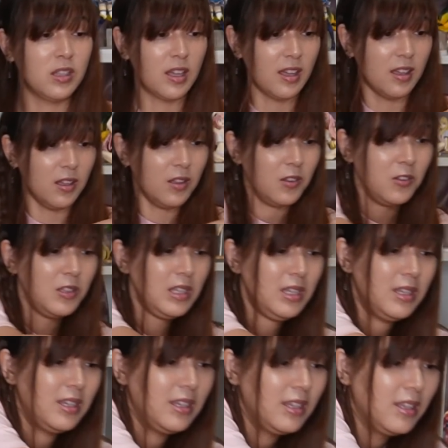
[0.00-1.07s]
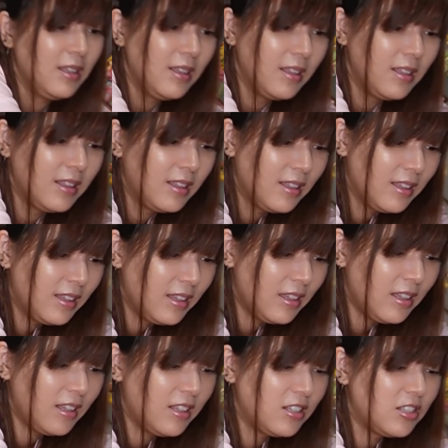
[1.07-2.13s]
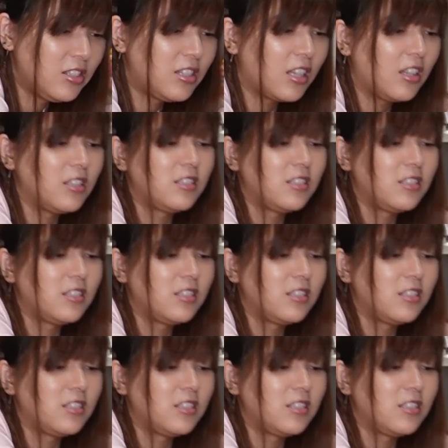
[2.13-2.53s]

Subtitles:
the L. Let's check the